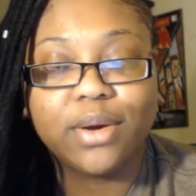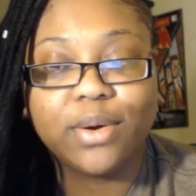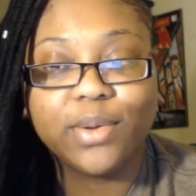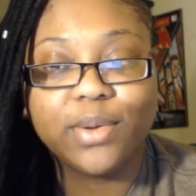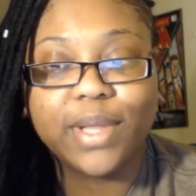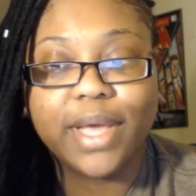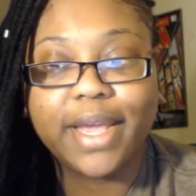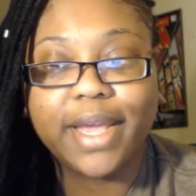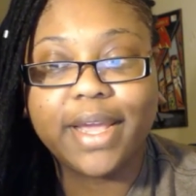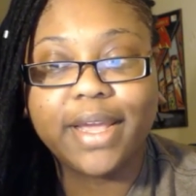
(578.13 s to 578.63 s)
you
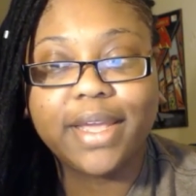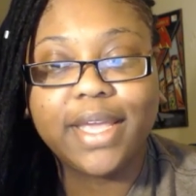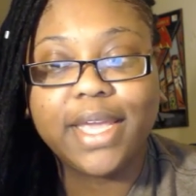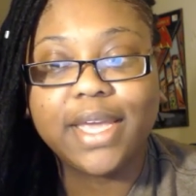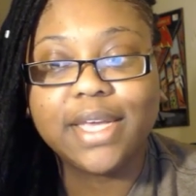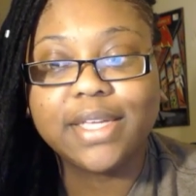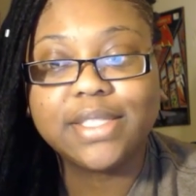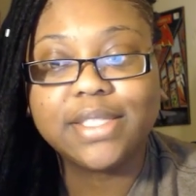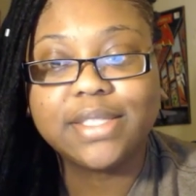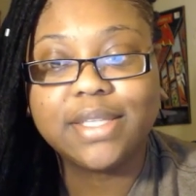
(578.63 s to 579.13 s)
know, like,
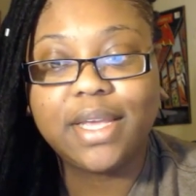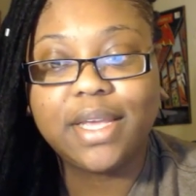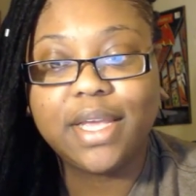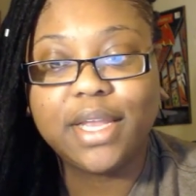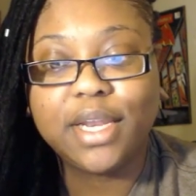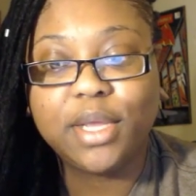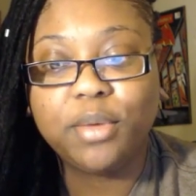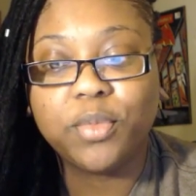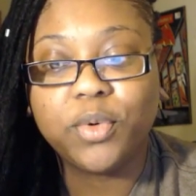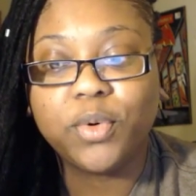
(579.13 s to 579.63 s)
I can't
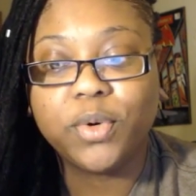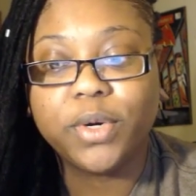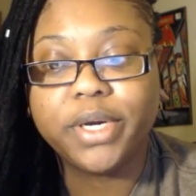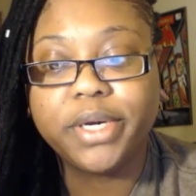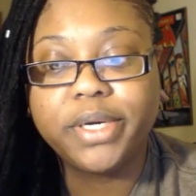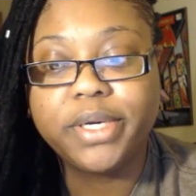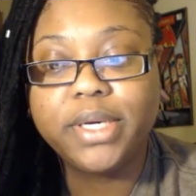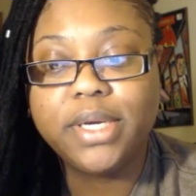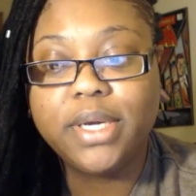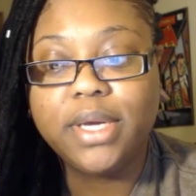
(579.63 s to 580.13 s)
sing
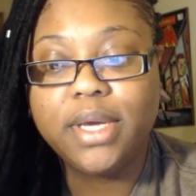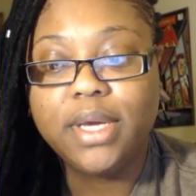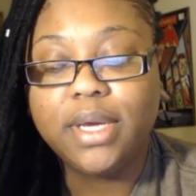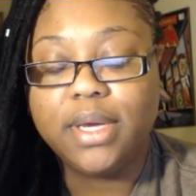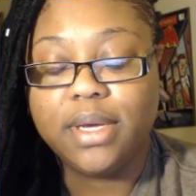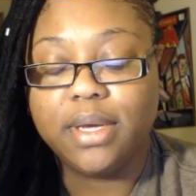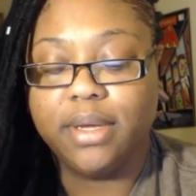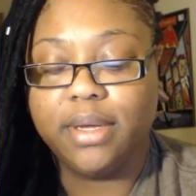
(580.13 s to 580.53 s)
anymore.